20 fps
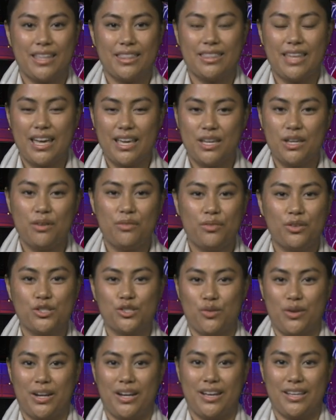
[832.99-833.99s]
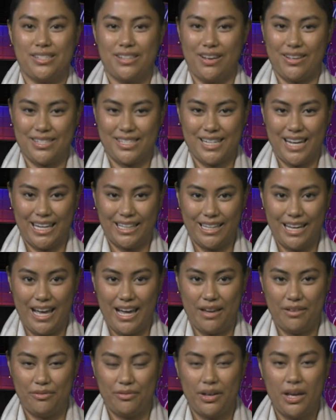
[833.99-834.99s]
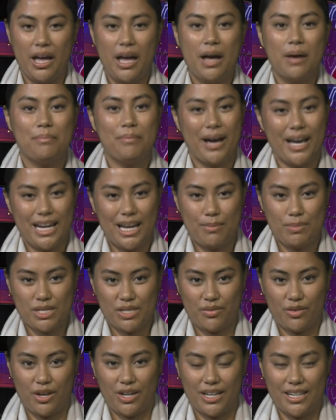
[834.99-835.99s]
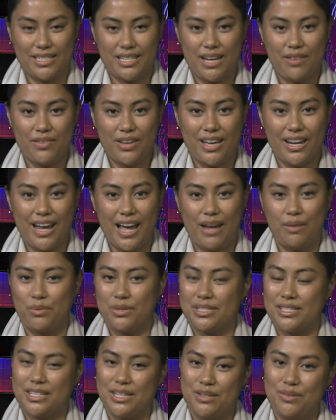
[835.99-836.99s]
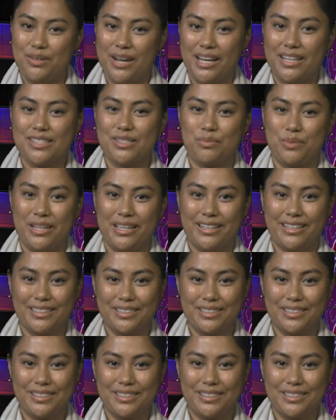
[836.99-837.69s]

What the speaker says: Thank you for joining us on Skedlive. My name is Veronica David, and we'll see you next week.